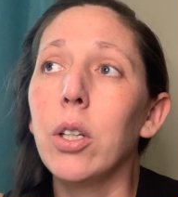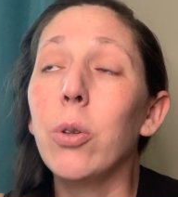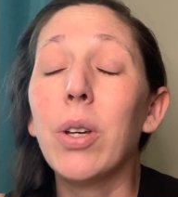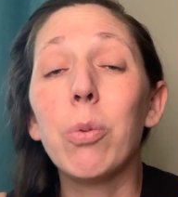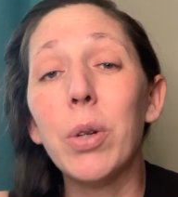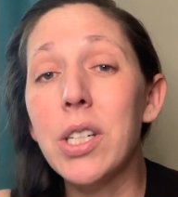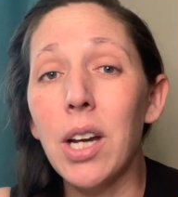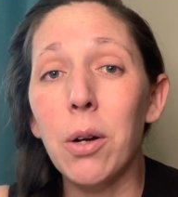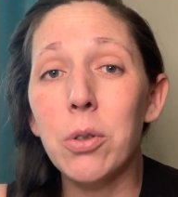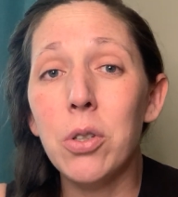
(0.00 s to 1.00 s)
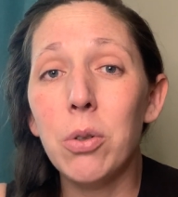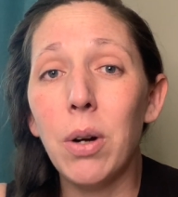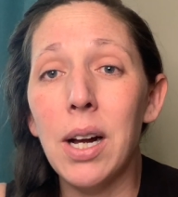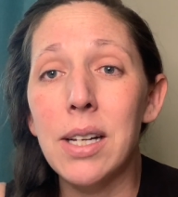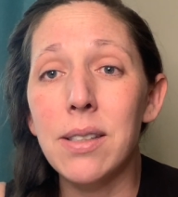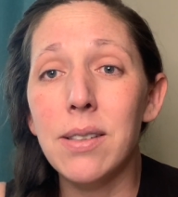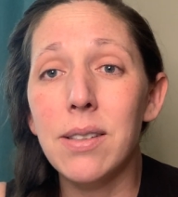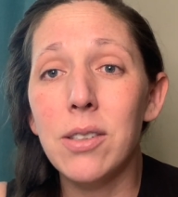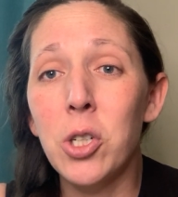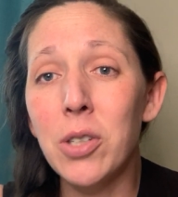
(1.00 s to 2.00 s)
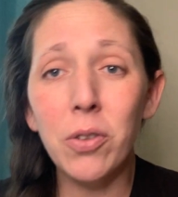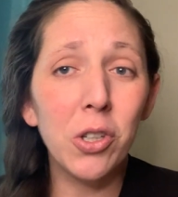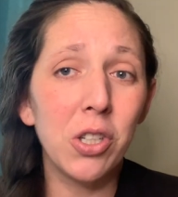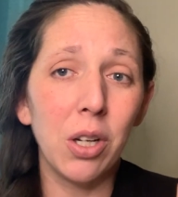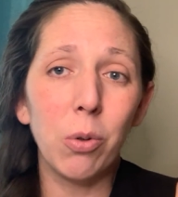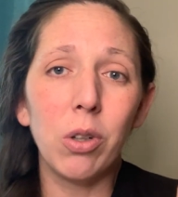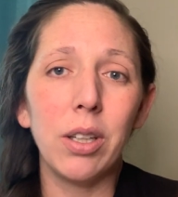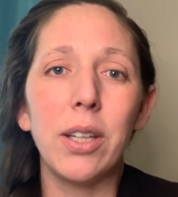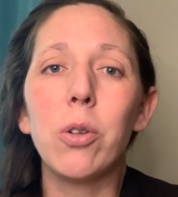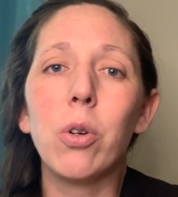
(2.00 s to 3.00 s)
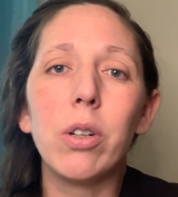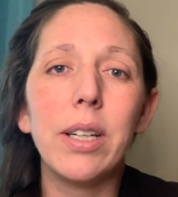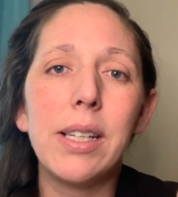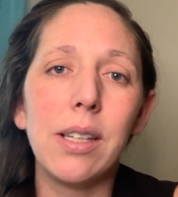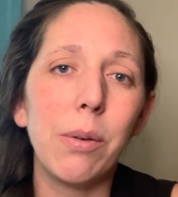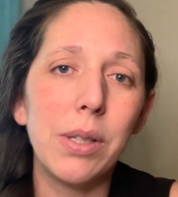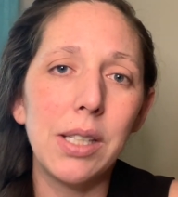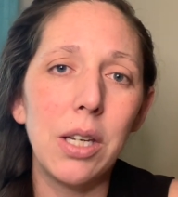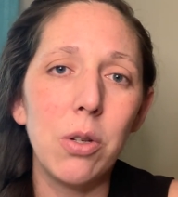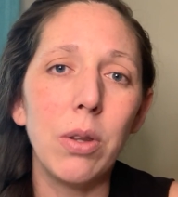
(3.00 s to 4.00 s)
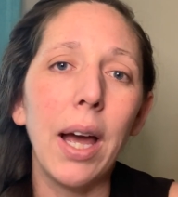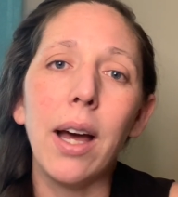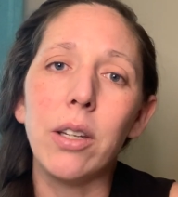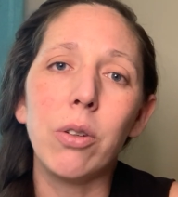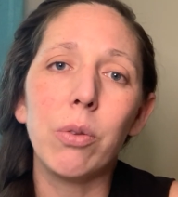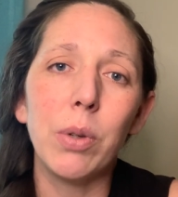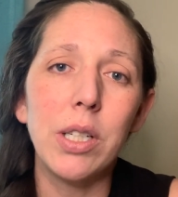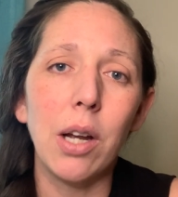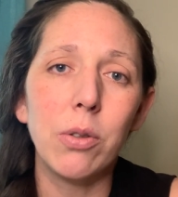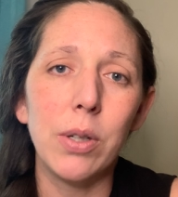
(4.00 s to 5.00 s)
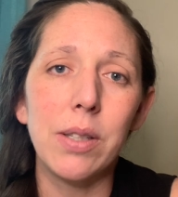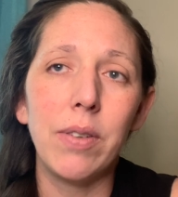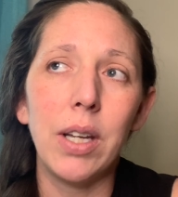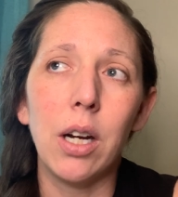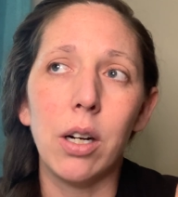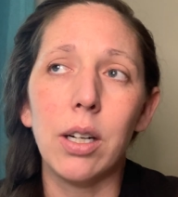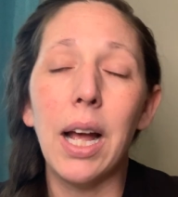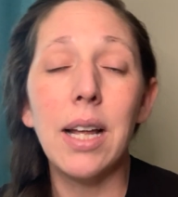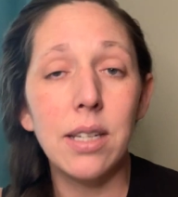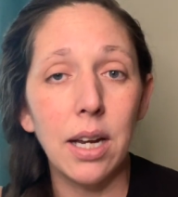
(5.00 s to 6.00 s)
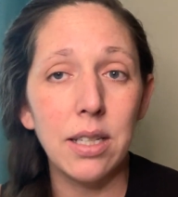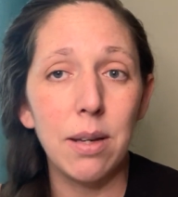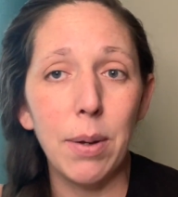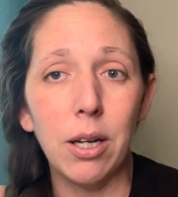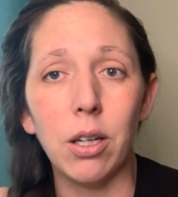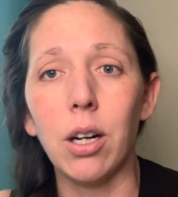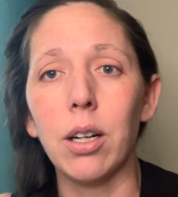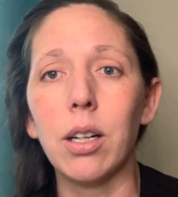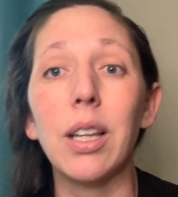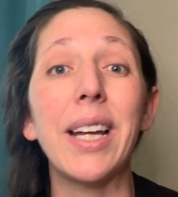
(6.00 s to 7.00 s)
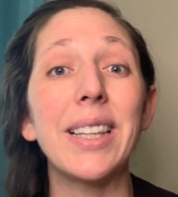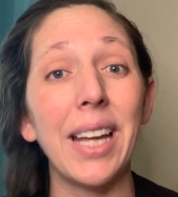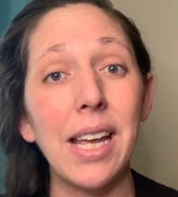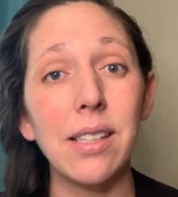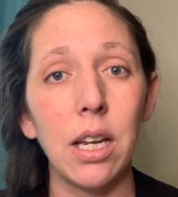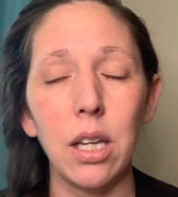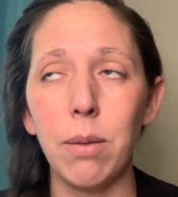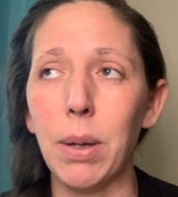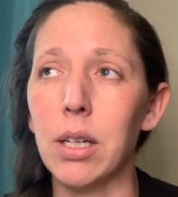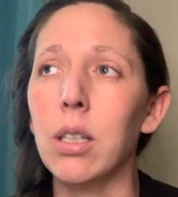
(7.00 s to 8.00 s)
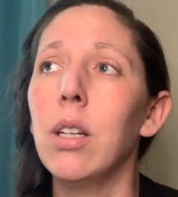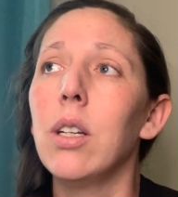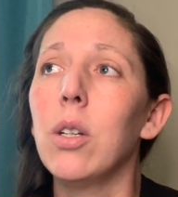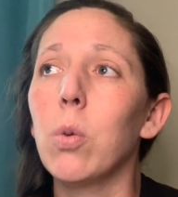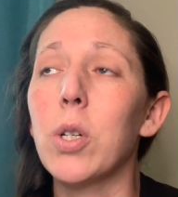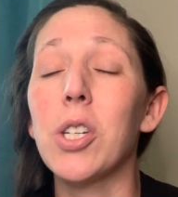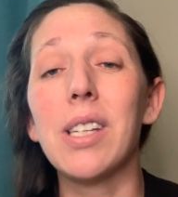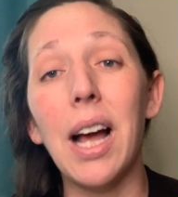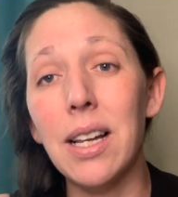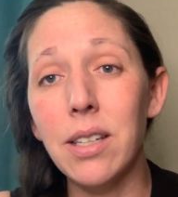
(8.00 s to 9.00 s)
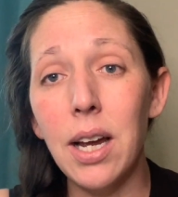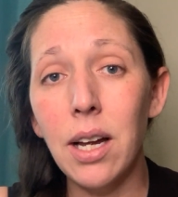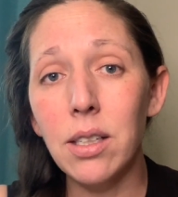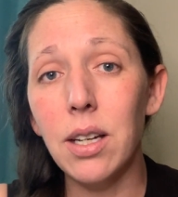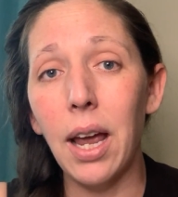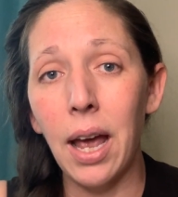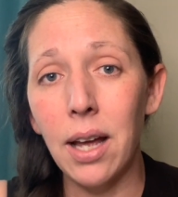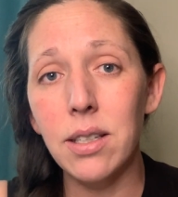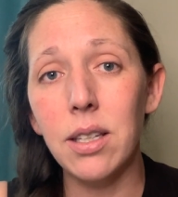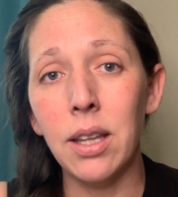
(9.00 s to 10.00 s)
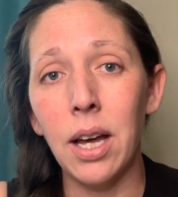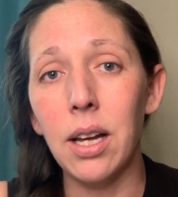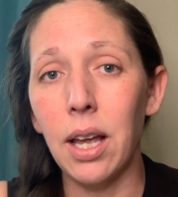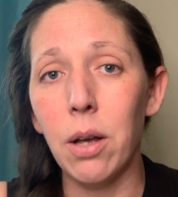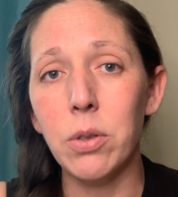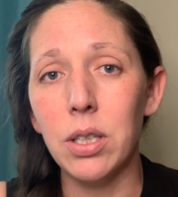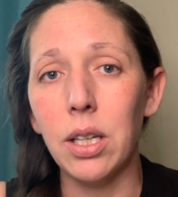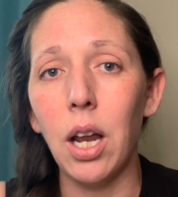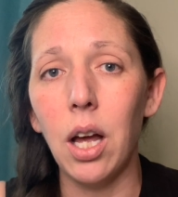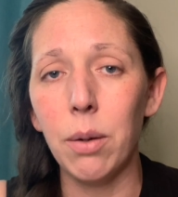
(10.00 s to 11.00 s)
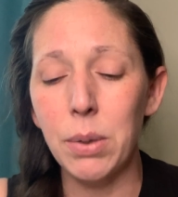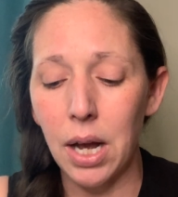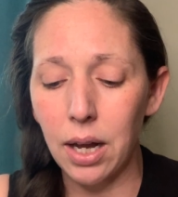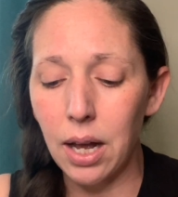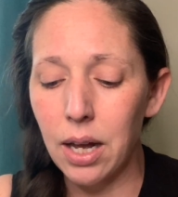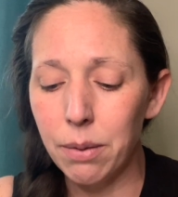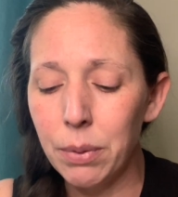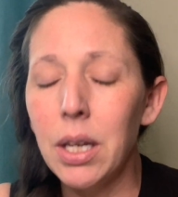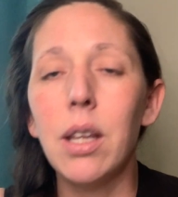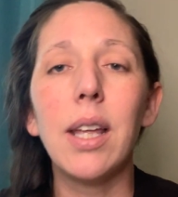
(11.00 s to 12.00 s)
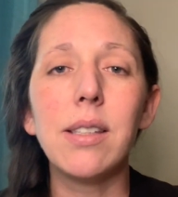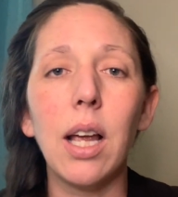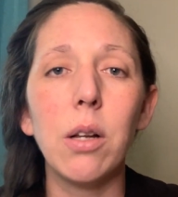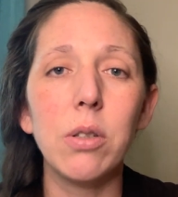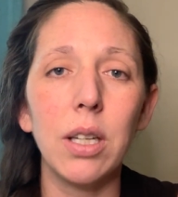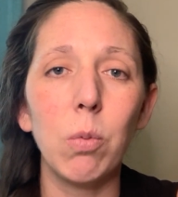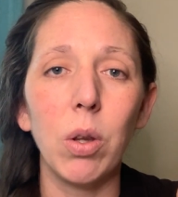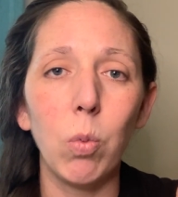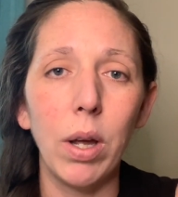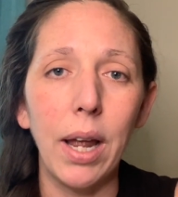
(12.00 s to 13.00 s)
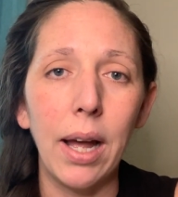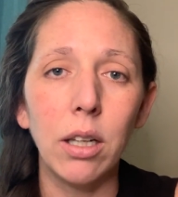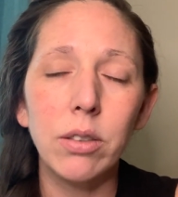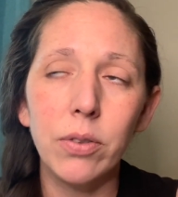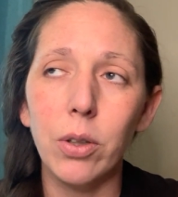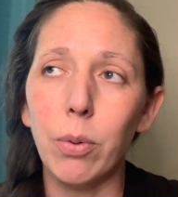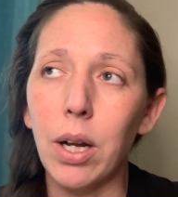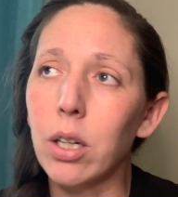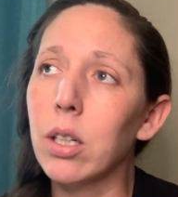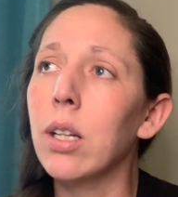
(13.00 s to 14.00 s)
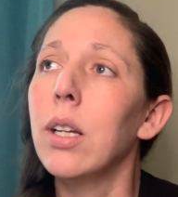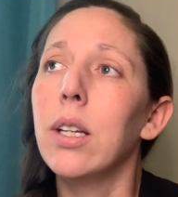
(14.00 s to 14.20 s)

You can reach out to us just for general inquiries. I would say do that. You can reach out to us via our contact email, our client liaison email, which is contact@thecounselinghub.com. That's counseling with one L for the record.